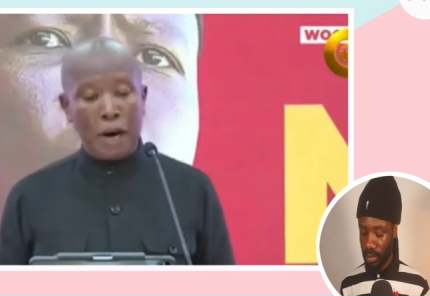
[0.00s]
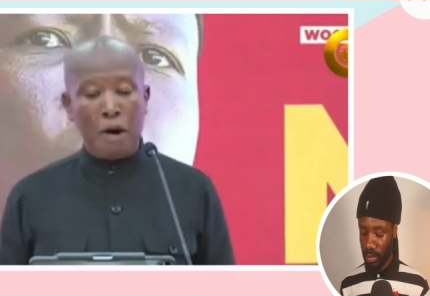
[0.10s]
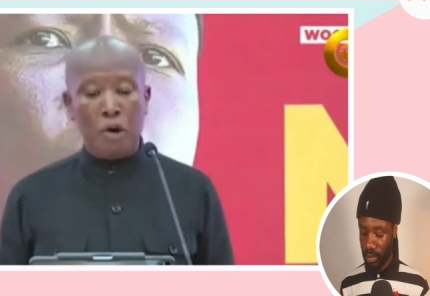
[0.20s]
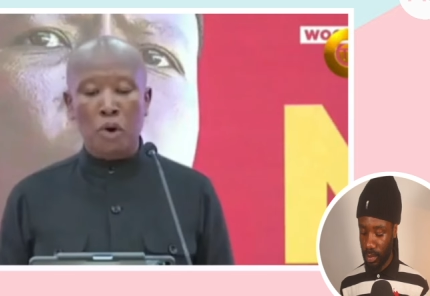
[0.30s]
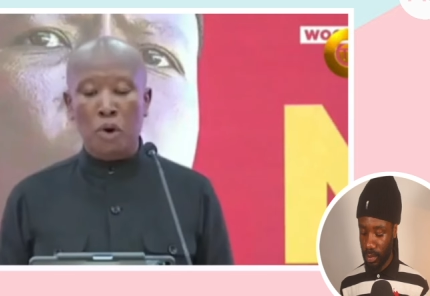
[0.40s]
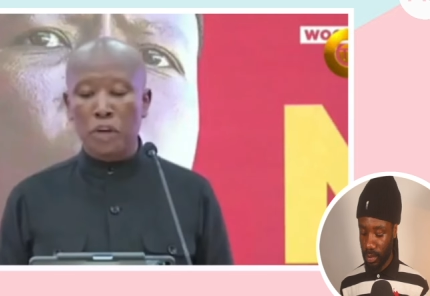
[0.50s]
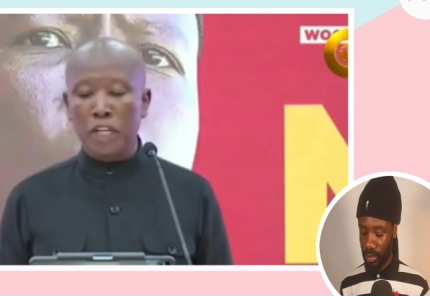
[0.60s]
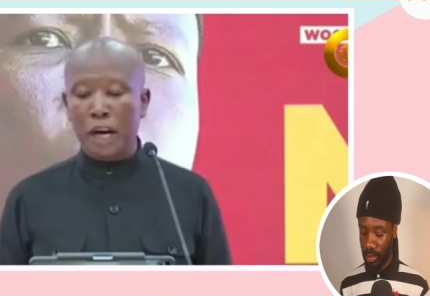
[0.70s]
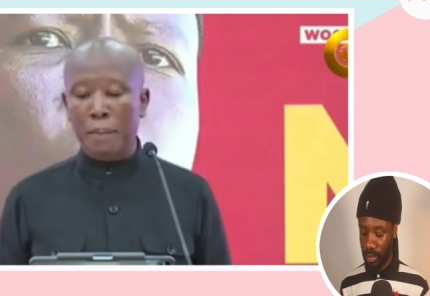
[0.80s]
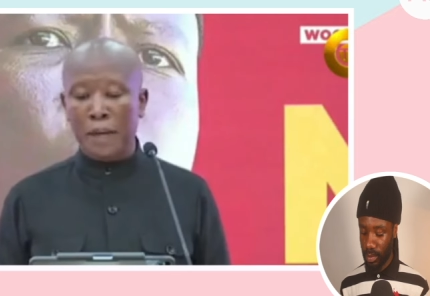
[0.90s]
Speaker 1: by our
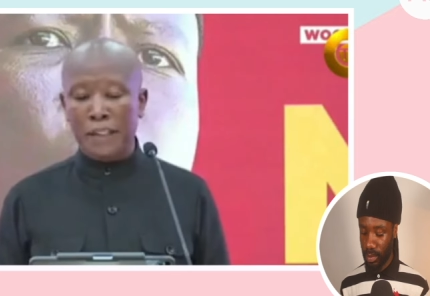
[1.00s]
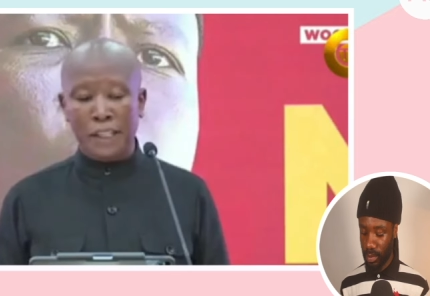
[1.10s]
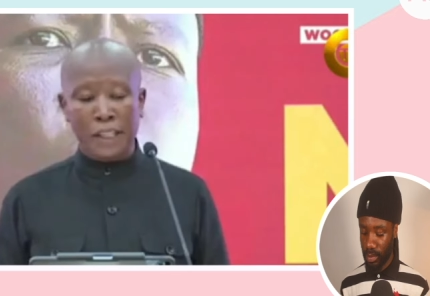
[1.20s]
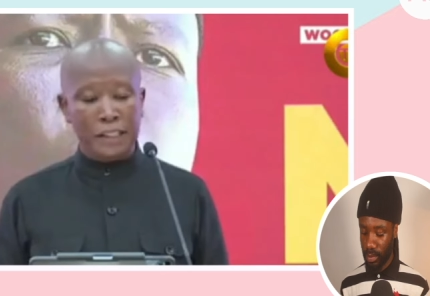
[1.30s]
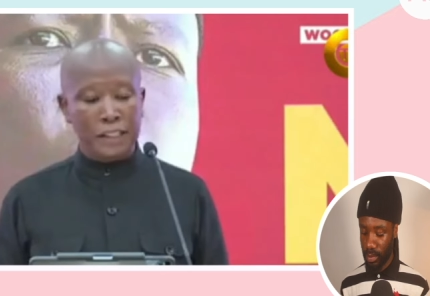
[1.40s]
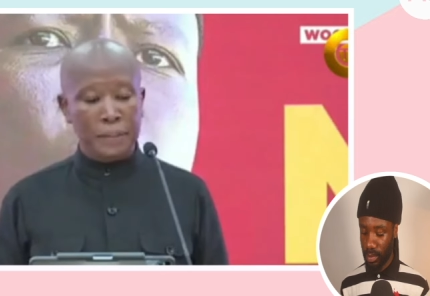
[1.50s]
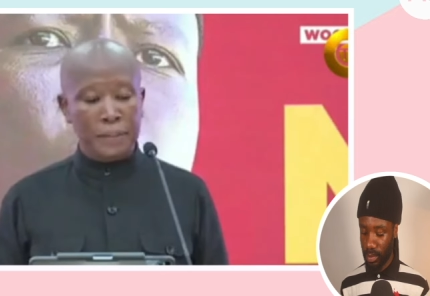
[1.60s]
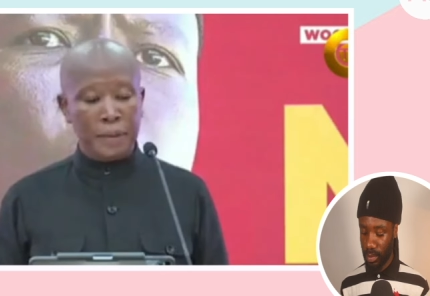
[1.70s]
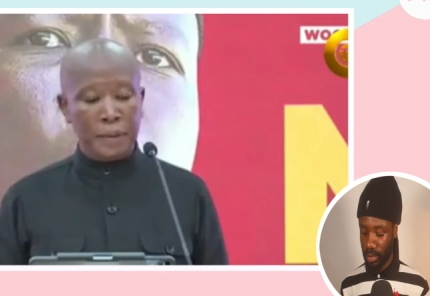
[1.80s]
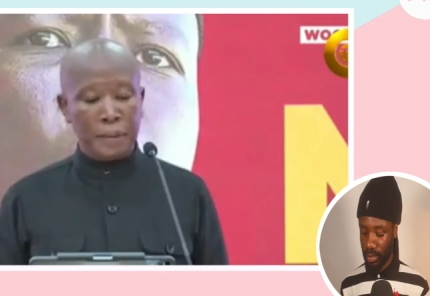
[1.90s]
colonial masters.
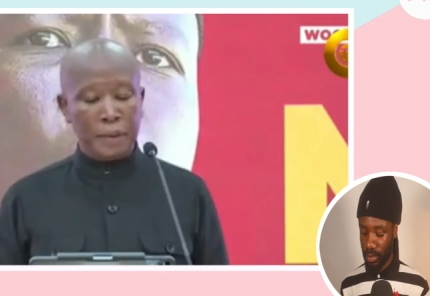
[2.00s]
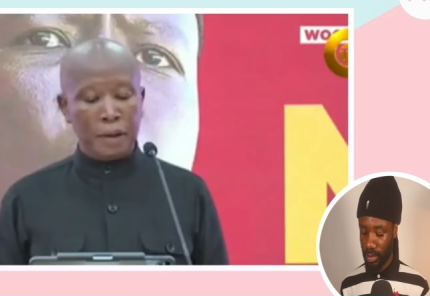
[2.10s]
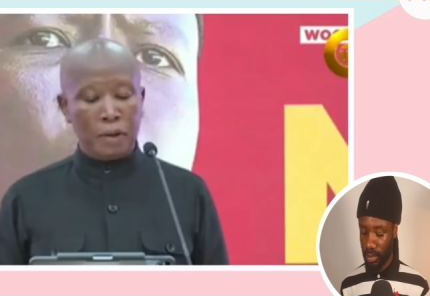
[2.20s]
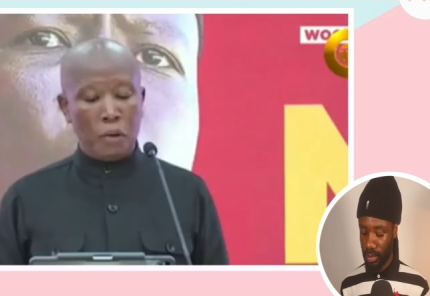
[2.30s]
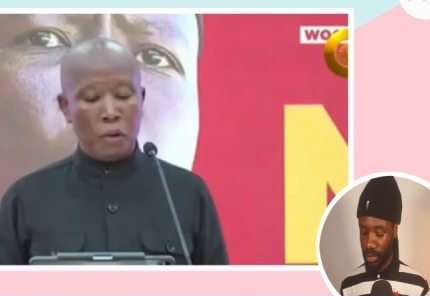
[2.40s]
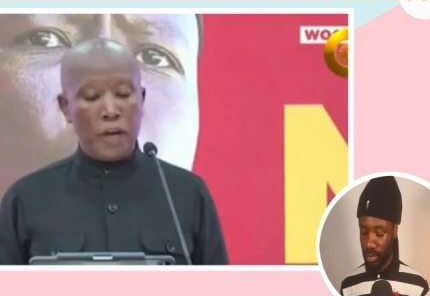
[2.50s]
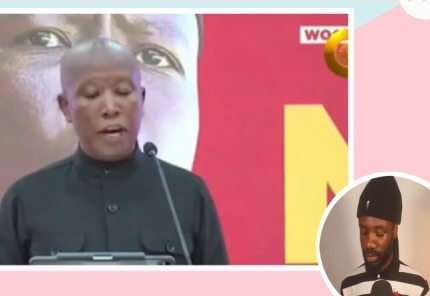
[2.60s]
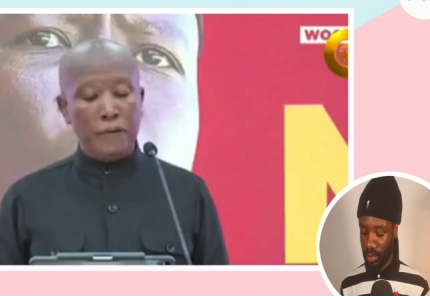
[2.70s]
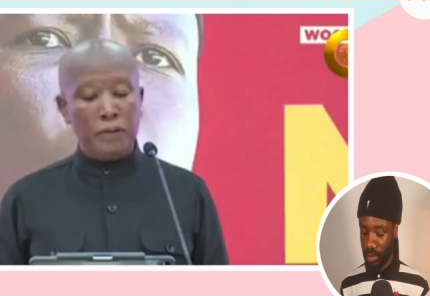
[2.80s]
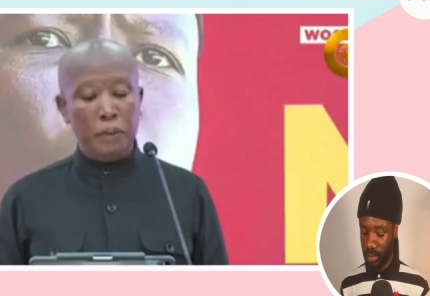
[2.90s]

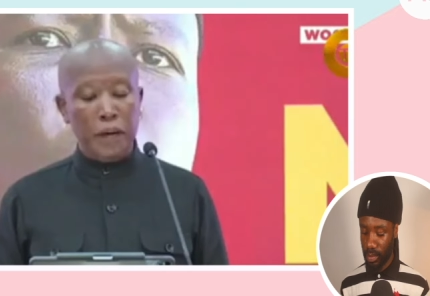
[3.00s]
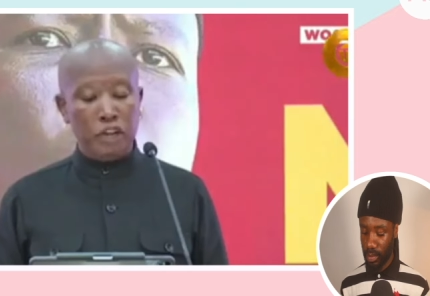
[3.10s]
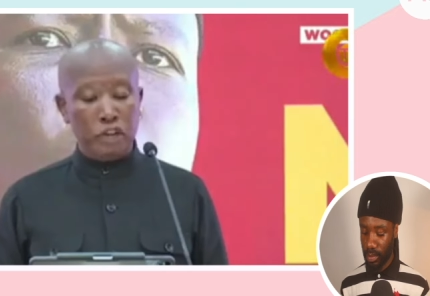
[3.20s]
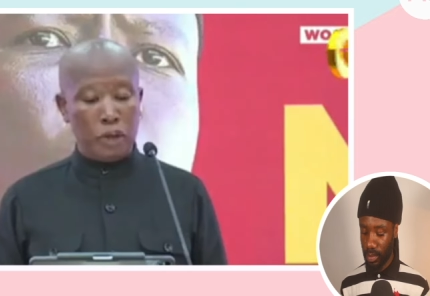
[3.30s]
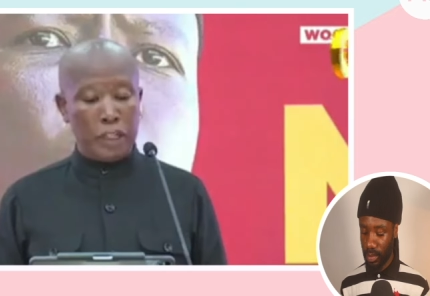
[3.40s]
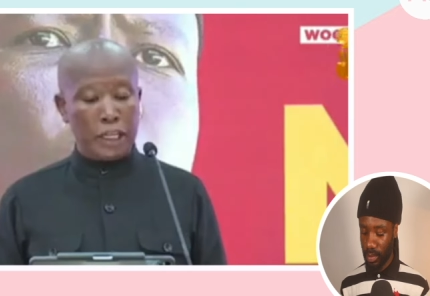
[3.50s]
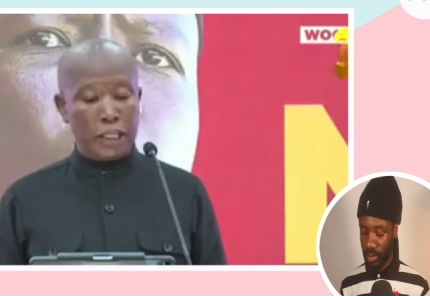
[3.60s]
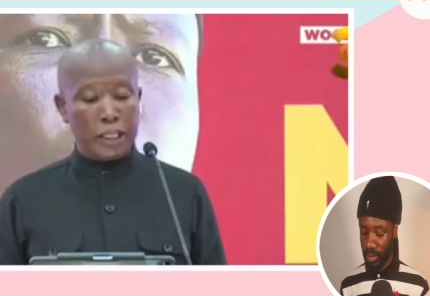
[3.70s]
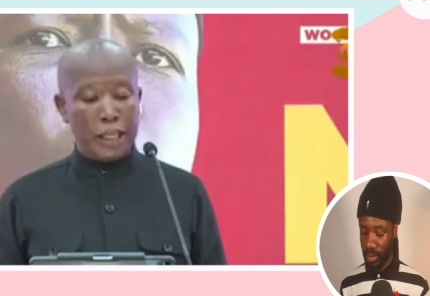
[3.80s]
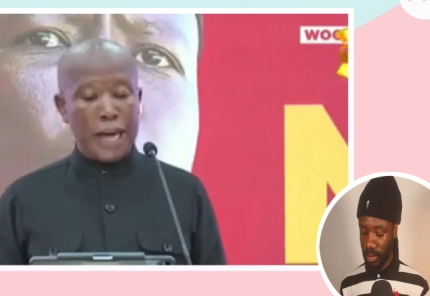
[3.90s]
We have to make sure
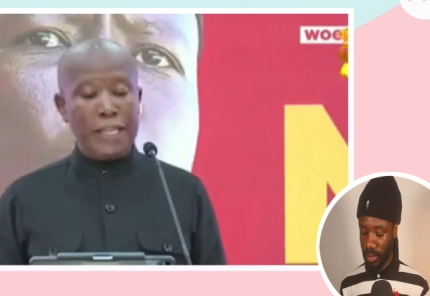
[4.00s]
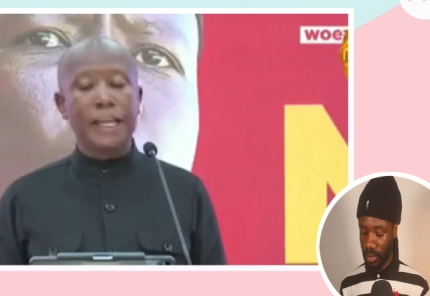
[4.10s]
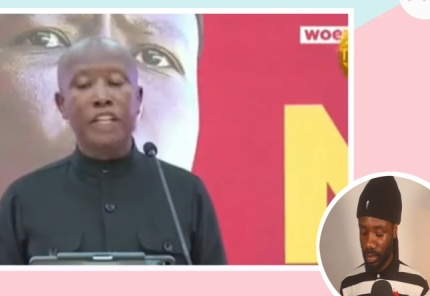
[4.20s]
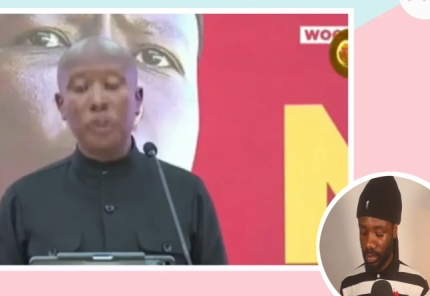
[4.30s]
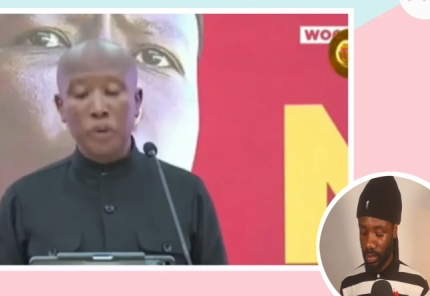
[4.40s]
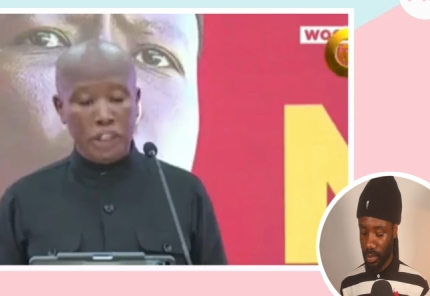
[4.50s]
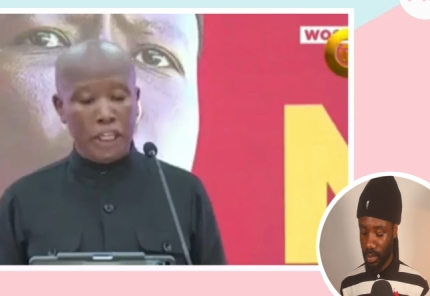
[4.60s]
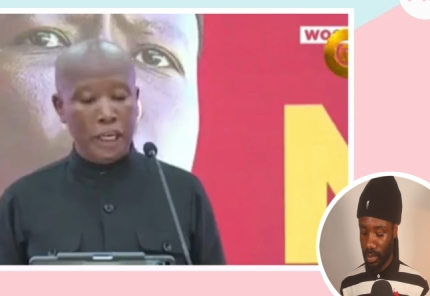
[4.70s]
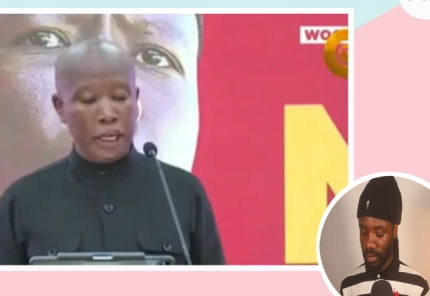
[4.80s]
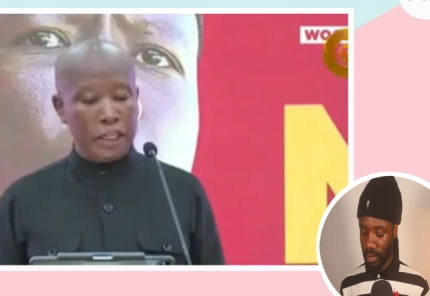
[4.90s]
that as a
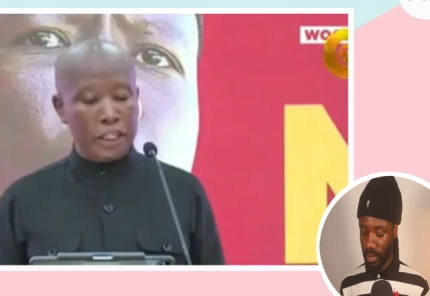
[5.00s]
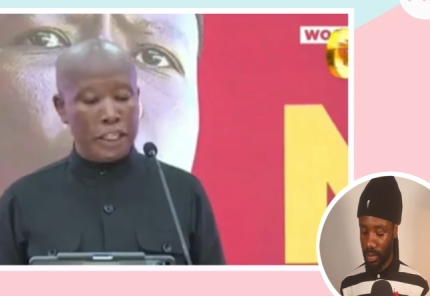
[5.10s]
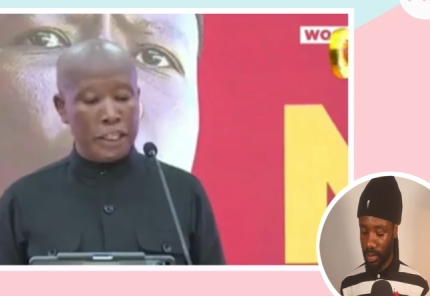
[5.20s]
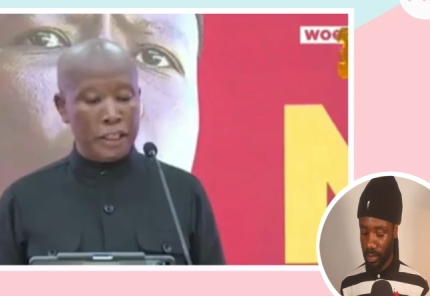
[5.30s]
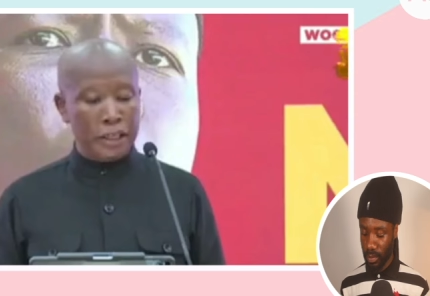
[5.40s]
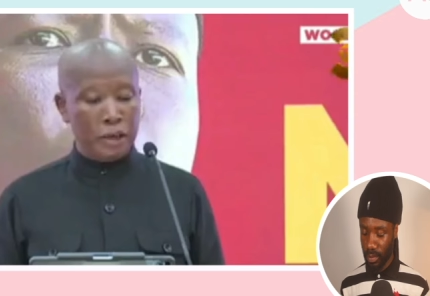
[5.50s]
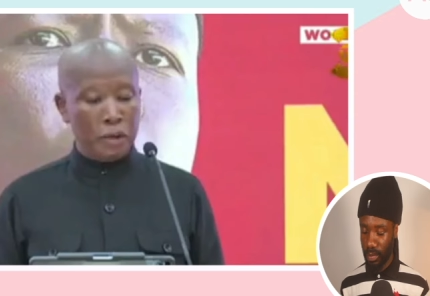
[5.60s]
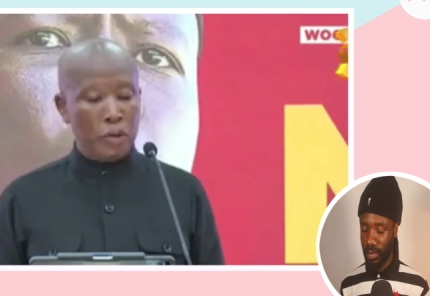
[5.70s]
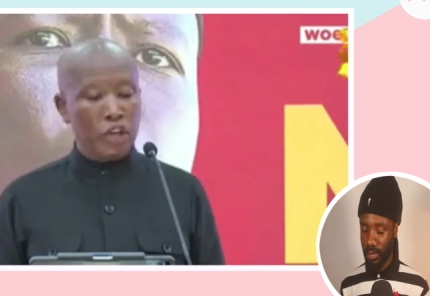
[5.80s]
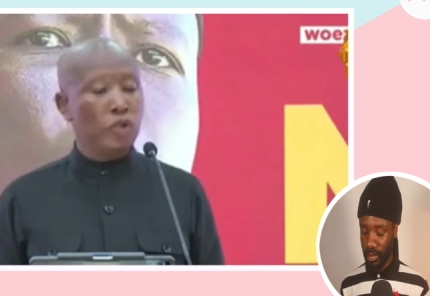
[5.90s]
new
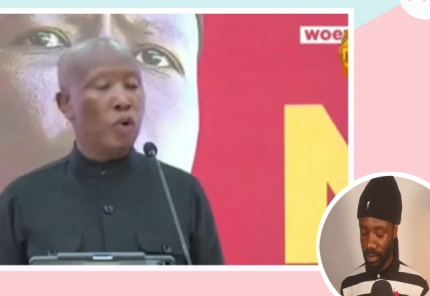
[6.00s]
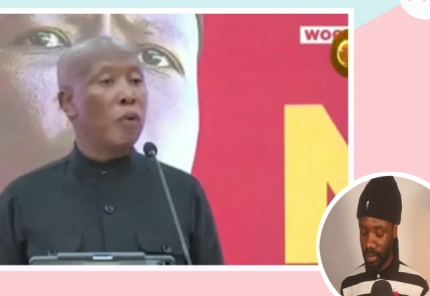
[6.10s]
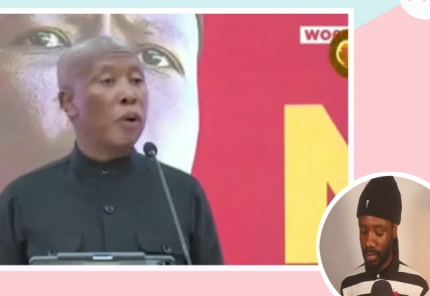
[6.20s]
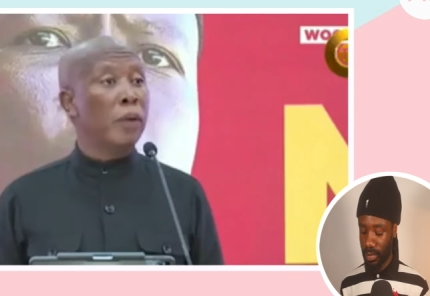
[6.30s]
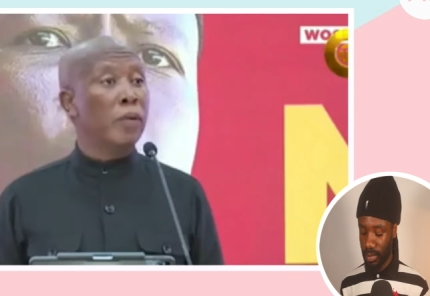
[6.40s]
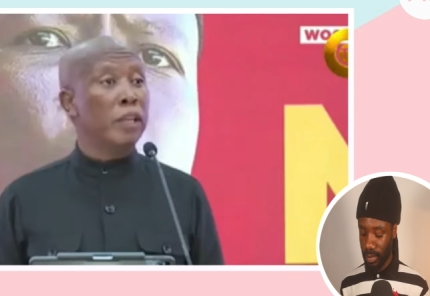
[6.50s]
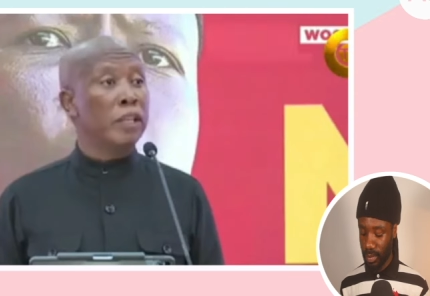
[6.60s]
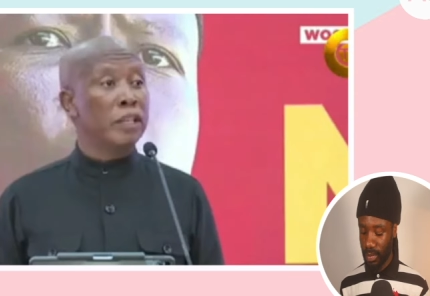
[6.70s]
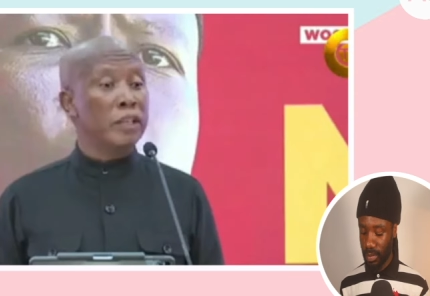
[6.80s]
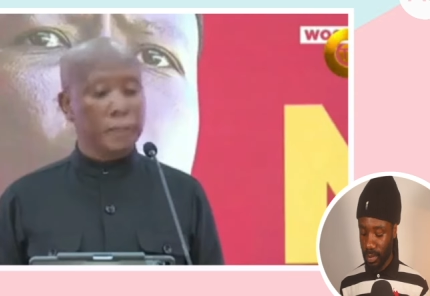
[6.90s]
generation, we do away
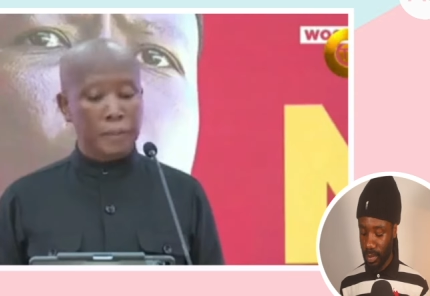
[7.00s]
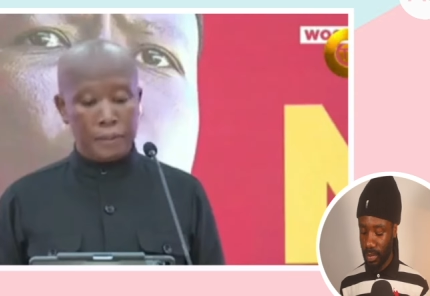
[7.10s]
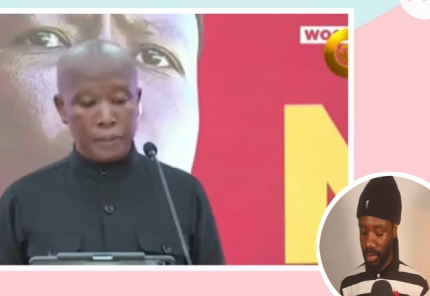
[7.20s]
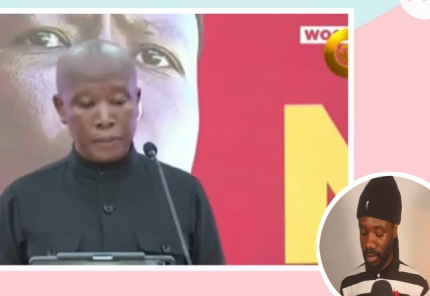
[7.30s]
with this.